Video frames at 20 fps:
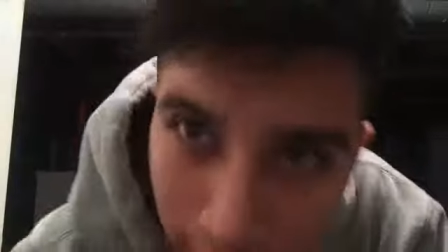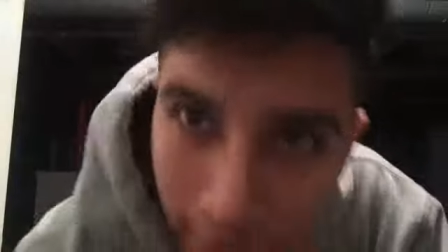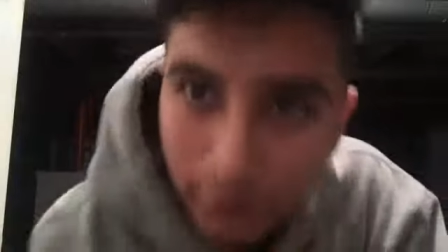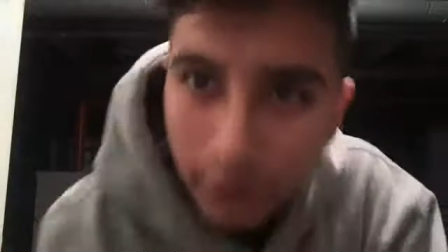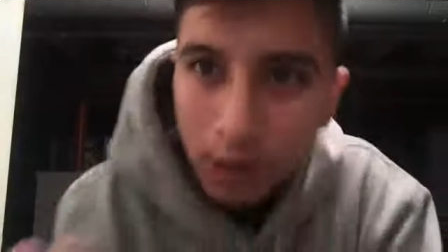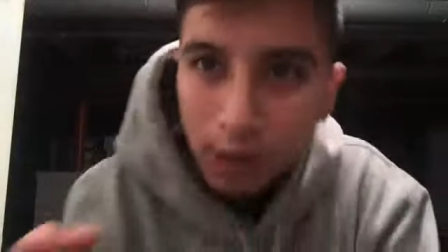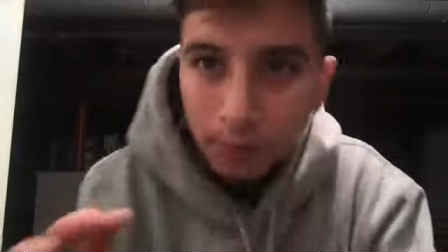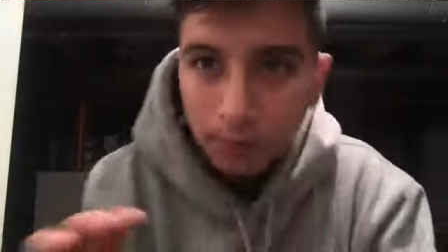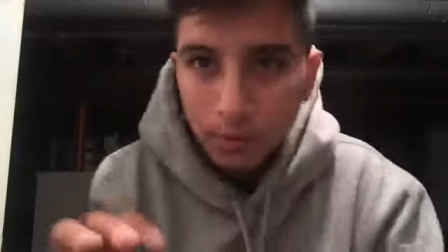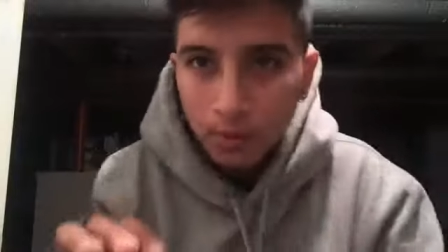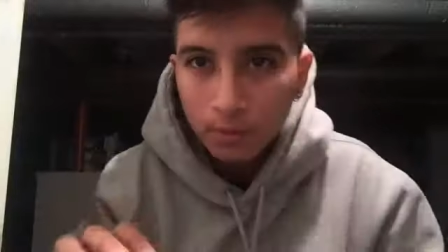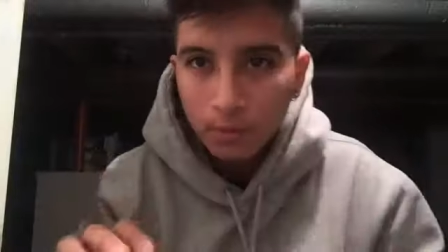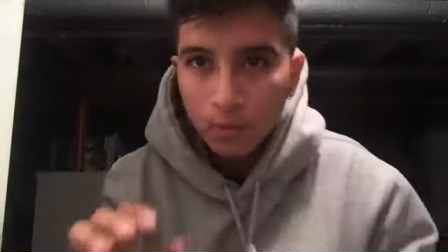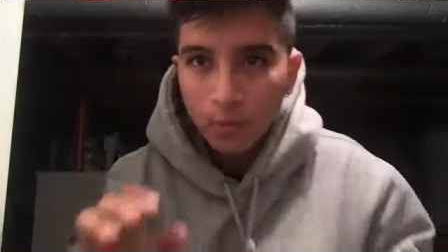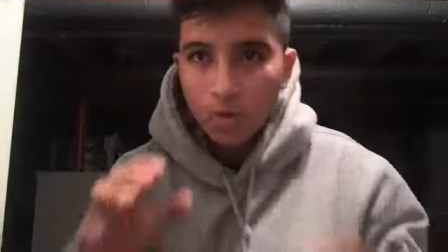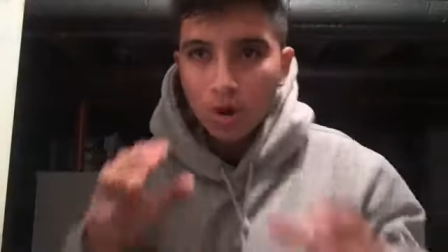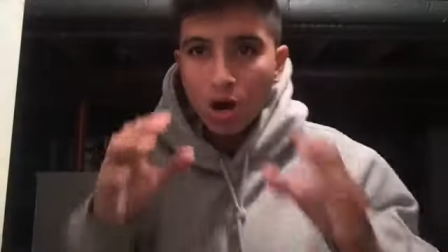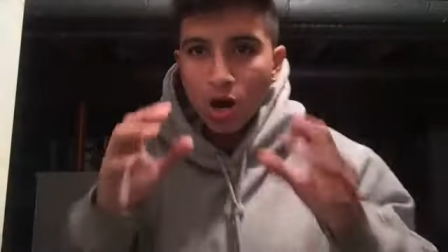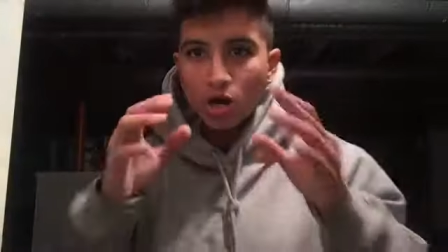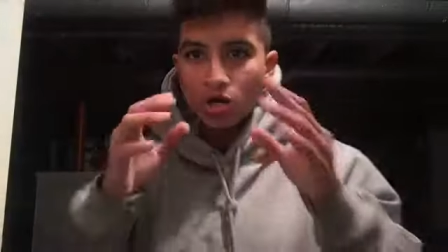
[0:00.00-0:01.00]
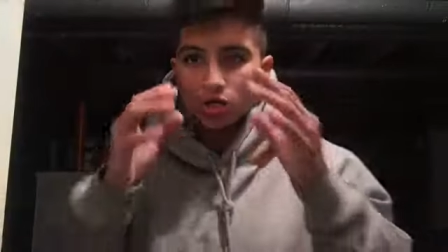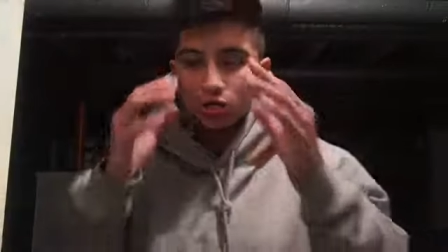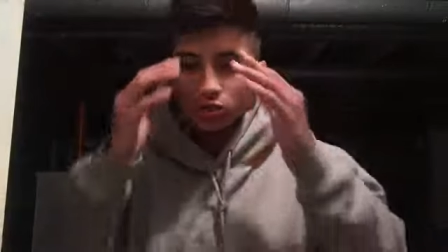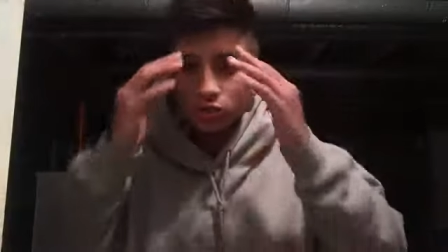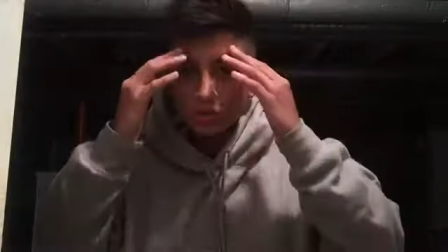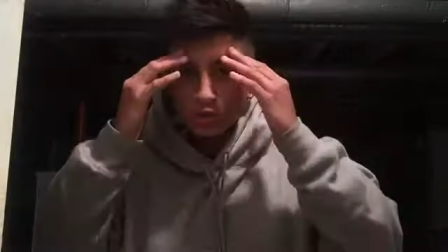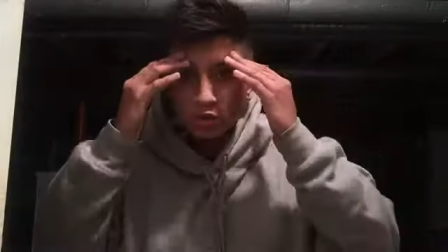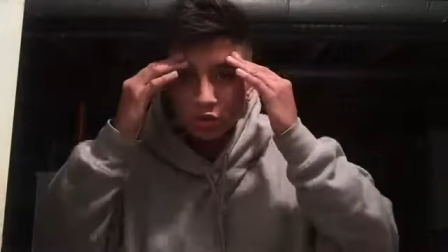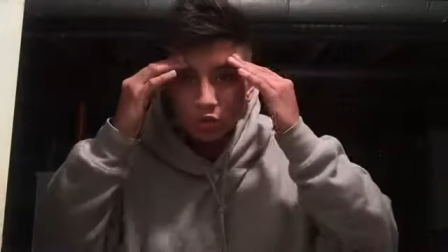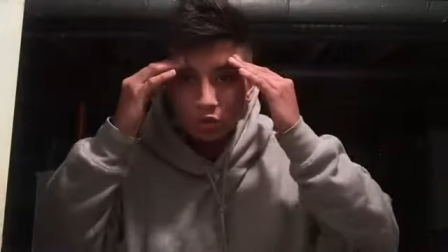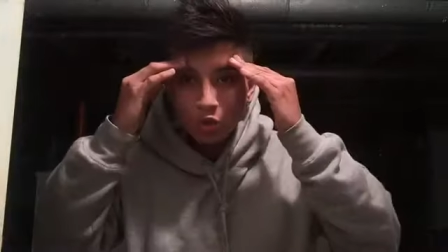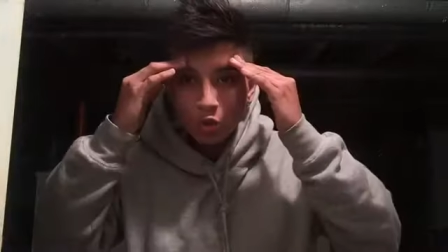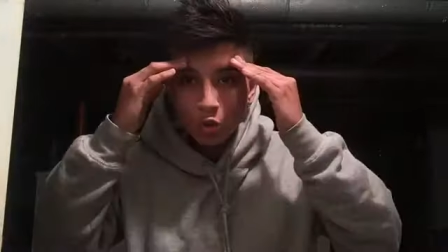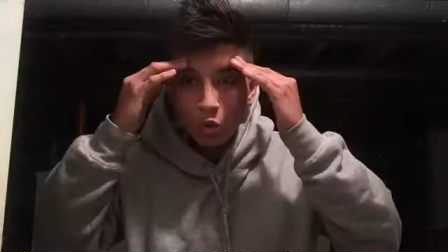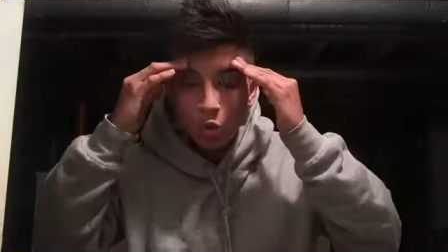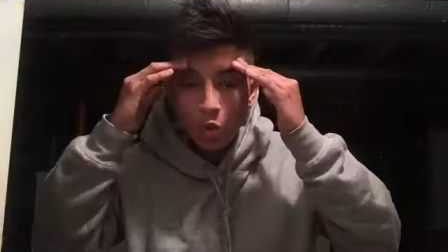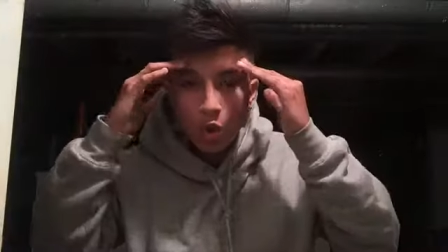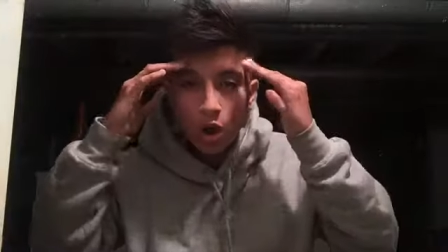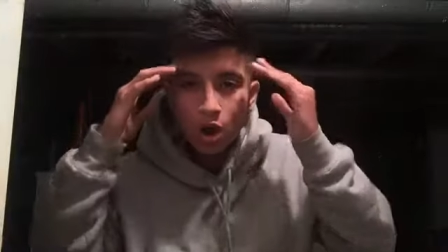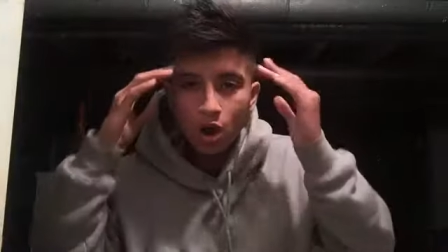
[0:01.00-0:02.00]
Fake people are
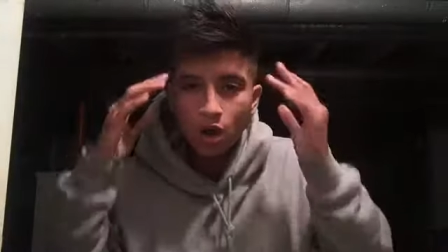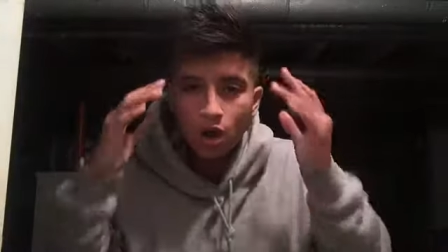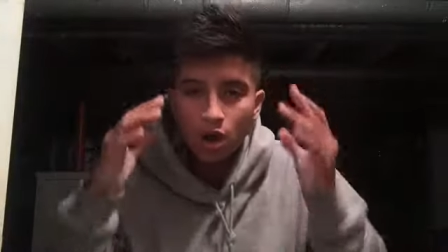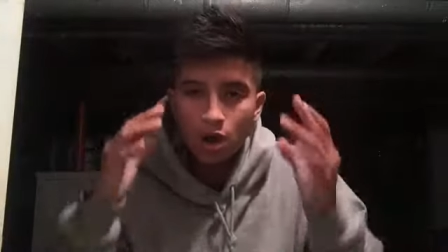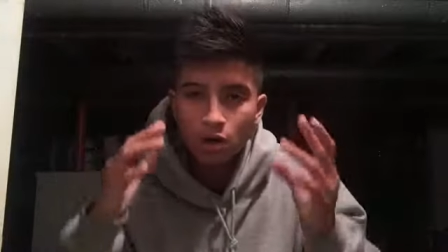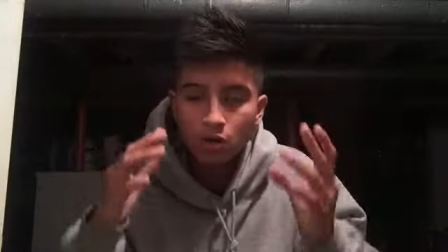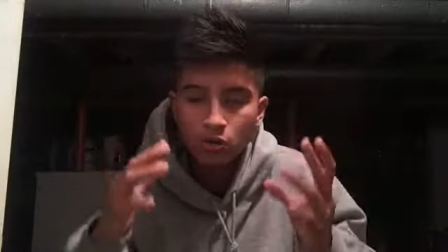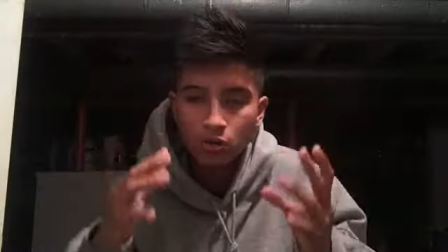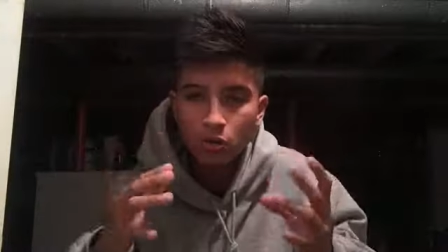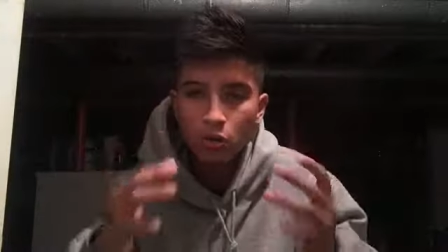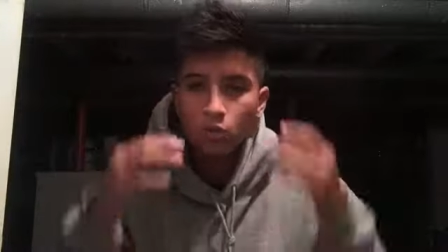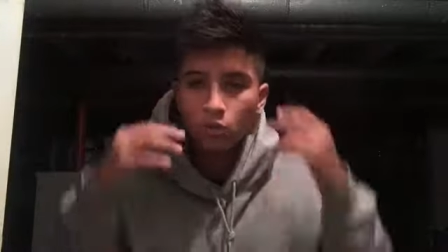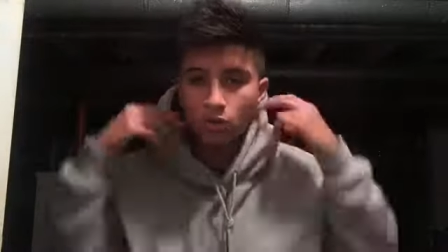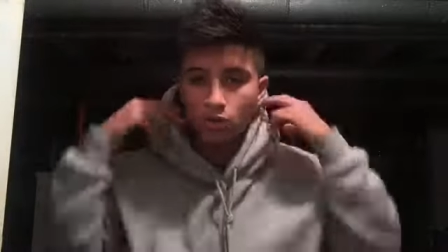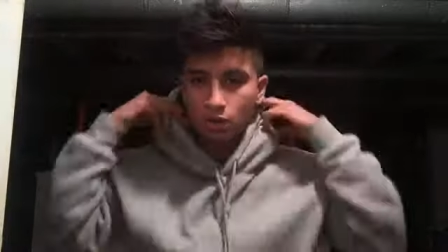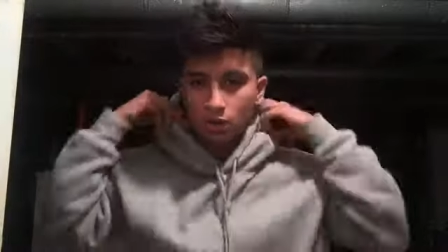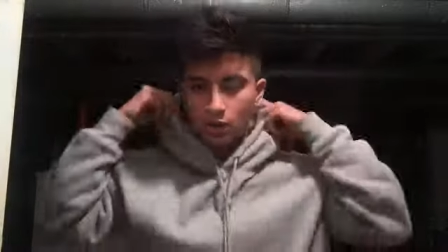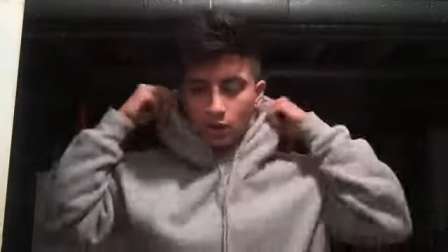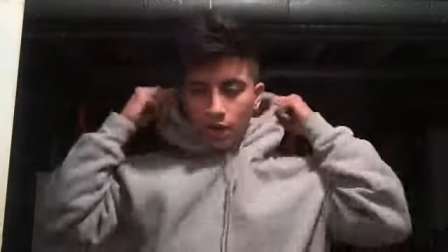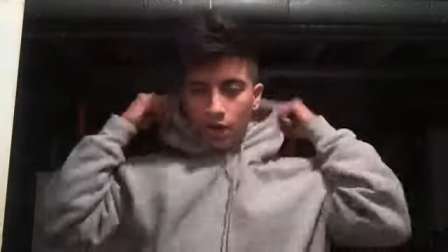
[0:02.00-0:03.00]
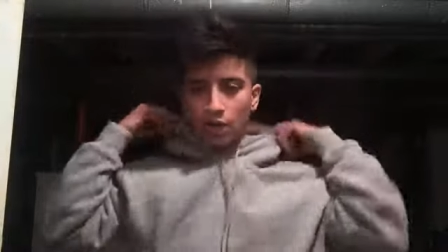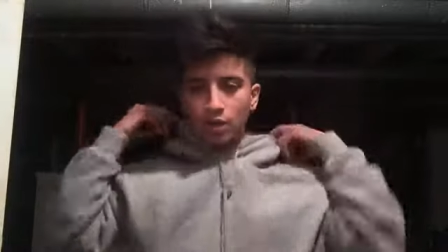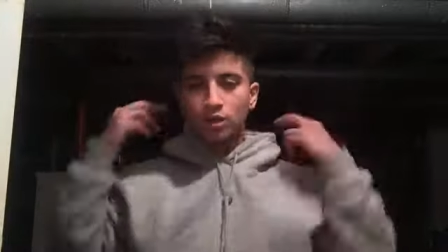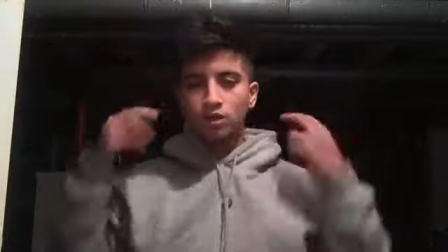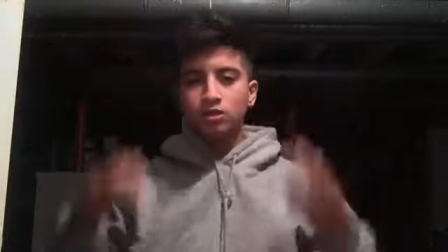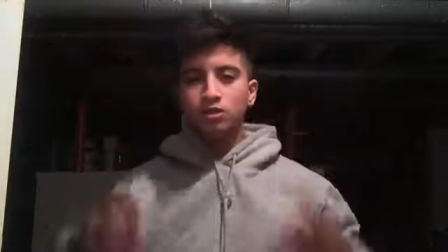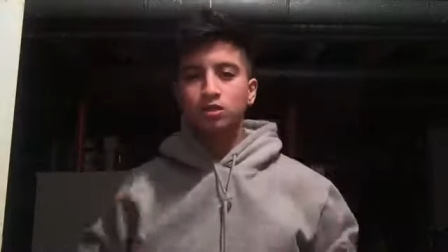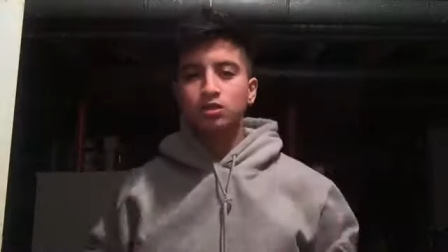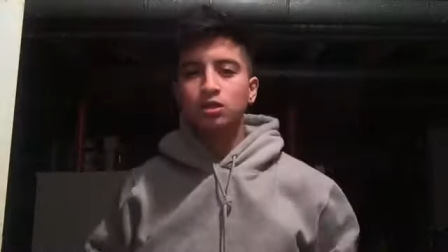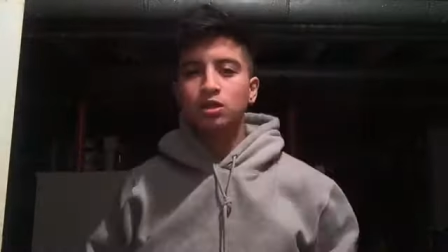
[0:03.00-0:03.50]
so annoying, guys.